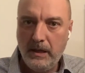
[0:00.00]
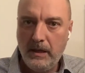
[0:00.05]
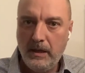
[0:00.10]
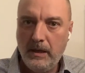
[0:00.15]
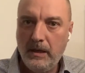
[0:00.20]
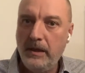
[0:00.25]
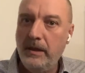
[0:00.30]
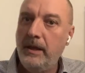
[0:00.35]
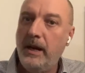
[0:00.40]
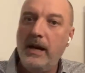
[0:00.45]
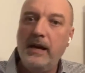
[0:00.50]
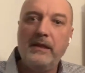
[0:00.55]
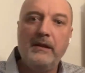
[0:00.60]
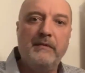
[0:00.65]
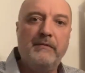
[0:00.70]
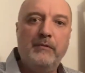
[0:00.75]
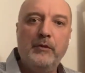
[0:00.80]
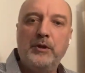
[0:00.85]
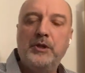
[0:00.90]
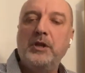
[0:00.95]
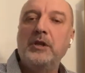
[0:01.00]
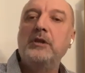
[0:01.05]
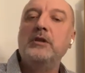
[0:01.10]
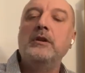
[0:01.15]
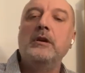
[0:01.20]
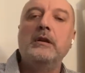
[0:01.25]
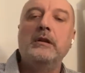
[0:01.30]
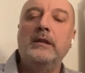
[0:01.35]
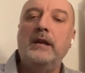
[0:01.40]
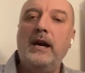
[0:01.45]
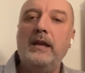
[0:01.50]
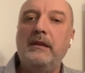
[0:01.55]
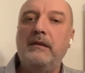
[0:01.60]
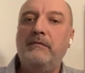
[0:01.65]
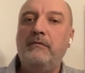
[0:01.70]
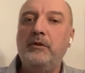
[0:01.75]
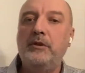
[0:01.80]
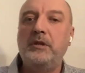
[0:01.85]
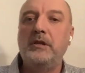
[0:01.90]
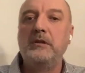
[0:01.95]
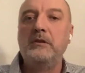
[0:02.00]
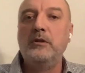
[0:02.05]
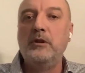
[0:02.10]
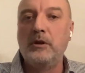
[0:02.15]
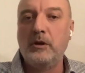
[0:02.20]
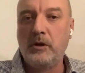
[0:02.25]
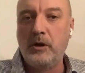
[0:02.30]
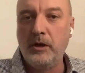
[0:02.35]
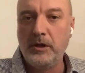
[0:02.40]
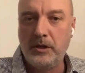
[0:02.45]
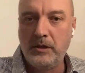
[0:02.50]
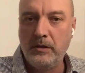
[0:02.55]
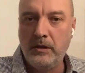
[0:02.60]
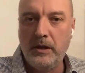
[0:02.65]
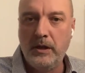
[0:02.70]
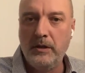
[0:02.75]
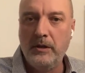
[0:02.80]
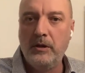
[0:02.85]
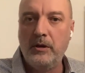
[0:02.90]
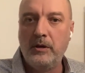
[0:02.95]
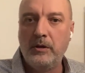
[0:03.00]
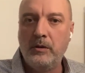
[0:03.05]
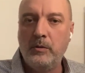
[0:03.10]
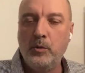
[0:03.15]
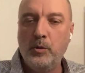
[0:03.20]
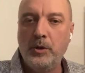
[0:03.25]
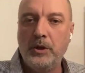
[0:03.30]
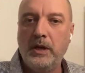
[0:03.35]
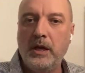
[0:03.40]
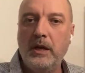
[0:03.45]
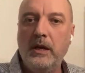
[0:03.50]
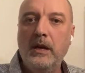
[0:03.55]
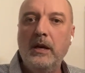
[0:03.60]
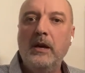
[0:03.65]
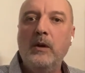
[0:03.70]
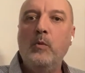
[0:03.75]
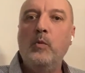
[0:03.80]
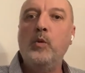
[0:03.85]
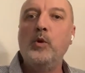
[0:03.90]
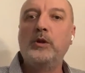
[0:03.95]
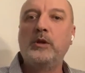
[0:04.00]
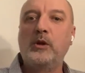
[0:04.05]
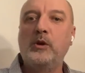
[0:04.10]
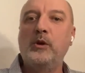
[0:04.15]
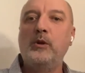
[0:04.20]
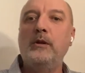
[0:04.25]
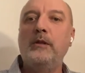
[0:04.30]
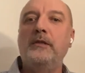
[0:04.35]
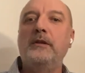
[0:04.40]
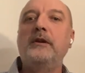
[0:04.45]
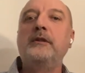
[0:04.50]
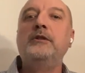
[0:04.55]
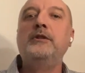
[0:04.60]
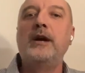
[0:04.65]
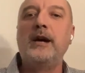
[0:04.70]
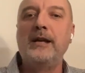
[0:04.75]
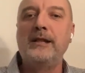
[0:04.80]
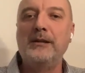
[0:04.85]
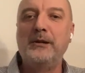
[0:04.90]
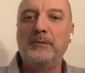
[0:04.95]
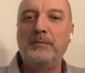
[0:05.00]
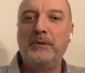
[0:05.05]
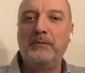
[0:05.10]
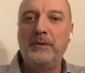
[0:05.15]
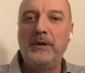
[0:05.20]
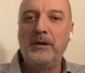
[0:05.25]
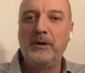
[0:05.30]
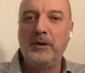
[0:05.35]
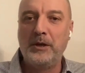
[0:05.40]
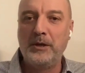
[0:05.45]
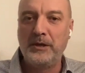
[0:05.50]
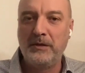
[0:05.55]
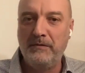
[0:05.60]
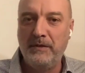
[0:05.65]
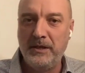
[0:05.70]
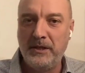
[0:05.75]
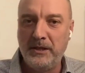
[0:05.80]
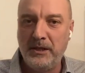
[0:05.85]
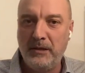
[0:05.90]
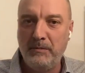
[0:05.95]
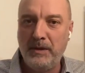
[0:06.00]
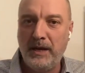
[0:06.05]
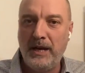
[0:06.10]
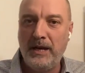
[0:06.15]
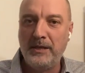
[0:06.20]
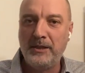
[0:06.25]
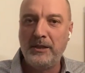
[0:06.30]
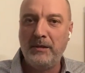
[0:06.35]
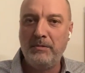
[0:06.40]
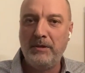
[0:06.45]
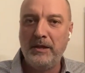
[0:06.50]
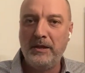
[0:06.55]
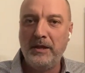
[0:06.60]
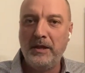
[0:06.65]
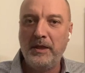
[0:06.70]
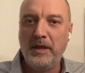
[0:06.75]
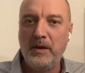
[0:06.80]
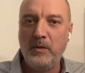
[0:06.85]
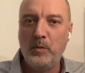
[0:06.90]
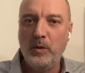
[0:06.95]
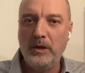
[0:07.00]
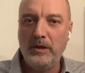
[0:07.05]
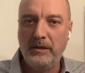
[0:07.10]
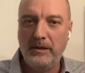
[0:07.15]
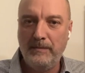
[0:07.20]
Neither Vučić nor Kurti would call the dialogue between Kosovo and Serbia as something that they want.